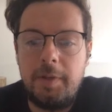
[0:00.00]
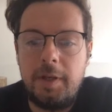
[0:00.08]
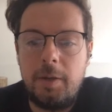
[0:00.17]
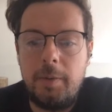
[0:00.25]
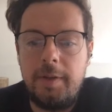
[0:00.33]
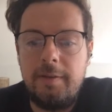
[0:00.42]
And then
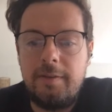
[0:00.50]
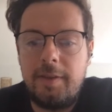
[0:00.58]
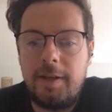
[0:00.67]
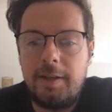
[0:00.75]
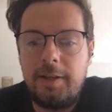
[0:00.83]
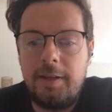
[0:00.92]
we go
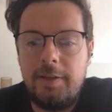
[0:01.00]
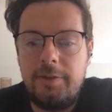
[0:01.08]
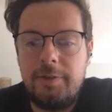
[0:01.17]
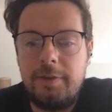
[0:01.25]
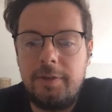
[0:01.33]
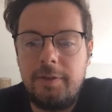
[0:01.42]
into that
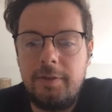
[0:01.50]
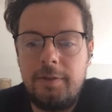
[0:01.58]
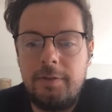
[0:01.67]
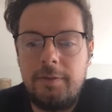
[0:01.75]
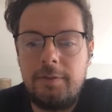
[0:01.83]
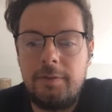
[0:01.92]

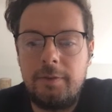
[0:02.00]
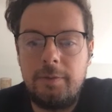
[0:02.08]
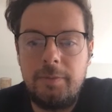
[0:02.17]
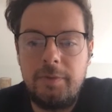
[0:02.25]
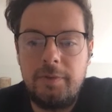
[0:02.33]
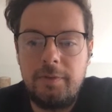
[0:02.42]
kitchen.
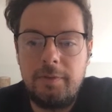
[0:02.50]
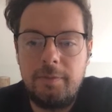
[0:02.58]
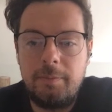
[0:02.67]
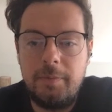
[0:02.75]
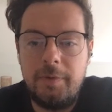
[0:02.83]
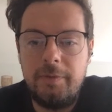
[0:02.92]
Oops,
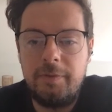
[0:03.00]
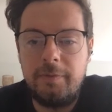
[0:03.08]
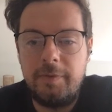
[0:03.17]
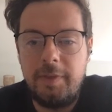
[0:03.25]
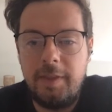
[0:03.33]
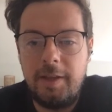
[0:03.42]

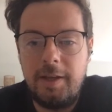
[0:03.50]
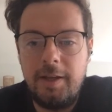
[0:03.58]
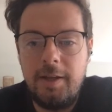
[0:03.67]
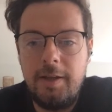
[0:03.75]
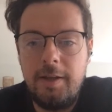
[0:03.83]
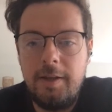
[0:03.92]
something
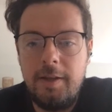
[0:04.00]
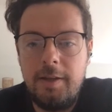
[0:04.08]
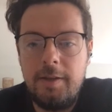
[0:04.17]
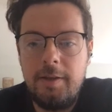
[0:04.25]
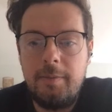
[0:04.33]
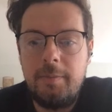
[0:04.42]
there.
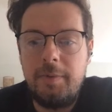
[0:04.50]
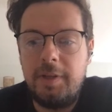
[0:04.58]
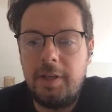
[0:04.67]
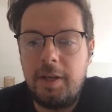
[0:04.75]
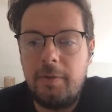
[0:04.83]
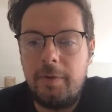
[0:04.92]

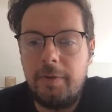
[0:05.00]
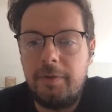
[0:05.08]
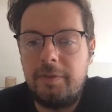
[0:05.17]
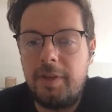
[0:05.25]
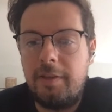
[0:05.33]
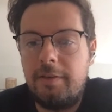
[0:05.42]
You can get a
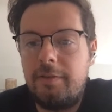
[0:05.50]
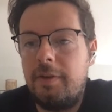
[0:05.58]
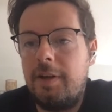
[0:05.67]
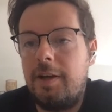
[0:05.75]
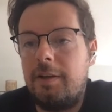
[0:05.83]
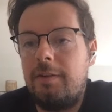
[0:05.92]
real
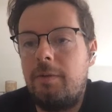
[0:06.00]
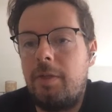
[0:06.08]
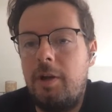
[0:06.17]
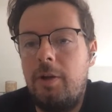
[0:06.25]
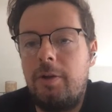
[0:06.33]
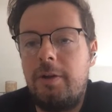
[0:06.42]
sense for
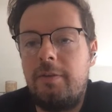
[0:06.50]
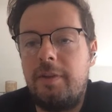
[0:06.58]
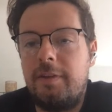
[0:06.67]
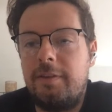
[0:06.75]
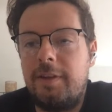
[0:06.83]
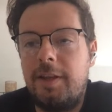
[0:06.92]
the look
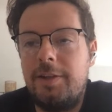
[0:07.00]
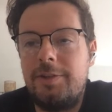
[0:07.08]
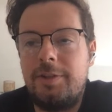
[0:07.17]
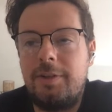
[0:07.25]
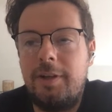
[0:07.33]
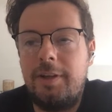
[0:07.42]
of this
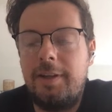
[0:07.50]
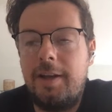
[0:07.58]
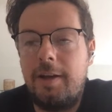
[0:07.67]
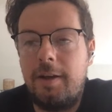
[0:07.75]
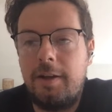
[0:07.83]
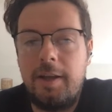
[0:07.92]
kitchen. Like,
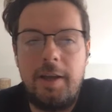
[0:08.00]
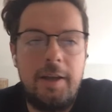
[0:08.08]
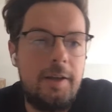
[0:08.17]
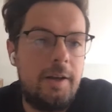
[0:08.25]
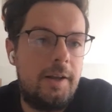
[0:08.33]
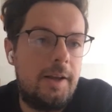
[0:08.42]
yeah,
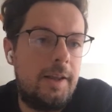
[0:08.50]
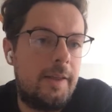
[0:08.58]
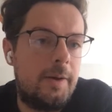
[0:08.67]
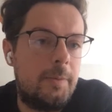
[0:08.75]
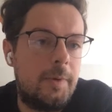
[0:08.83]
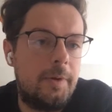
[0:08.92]
okay, I
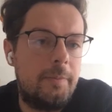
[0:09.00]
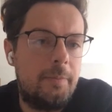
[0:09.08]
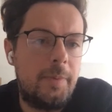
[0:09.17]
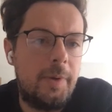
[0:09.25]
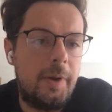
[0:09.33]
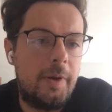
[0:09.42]
like that
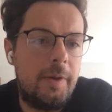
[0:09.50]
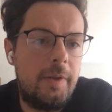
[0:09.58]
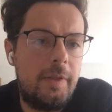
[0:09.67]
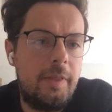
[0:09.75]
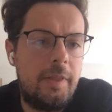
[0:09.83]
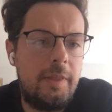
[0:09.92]
one. But
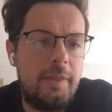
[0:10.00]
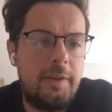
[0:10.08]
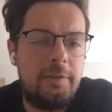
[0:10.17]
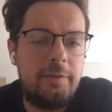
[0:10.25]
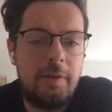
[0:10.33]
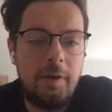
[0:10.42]

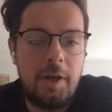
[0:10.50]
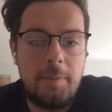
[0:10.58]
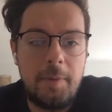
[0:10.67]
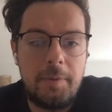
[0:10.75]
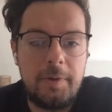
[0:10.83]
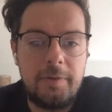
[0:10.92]
this
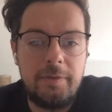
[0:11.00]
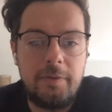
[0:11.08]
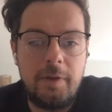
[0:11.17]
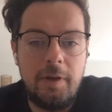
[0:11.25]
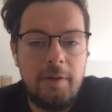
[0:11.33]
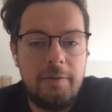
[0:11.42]
time I'm going to
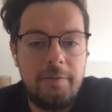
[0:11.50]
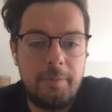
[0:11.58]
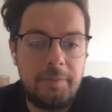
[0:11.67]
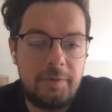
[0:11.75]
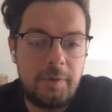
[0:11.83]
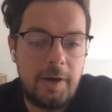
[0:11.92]
start
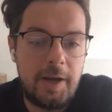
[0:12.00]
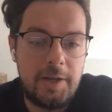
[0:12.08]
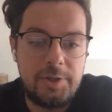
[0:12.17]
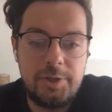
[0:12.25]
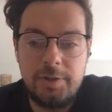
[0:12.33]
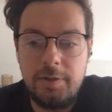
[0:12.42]
from
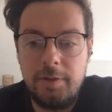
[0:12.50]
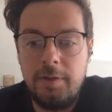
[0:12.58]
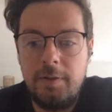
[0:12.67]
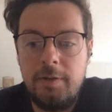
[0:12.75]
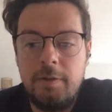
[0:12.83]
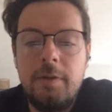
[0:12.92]
scratch
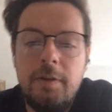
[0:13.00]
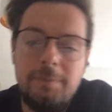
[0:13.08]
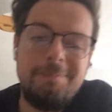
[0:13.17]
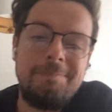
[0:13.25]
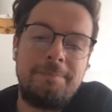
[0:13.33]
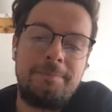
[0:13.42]

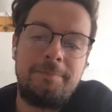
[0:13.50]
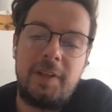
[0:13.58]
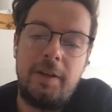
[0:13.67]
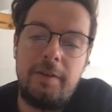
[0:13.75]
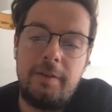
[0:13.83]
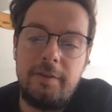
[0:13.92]

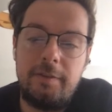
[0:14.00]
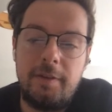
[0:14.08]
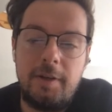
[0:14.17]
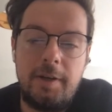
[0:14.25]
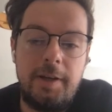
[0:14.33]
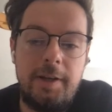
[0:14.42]
and
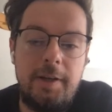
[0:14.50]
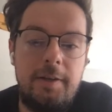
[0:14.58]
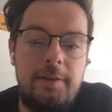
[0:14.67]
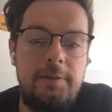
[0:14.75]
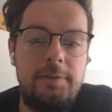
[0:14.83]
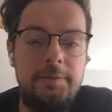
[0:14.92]

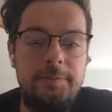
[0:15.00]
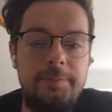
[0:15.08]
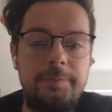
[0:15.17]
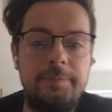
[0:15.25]
design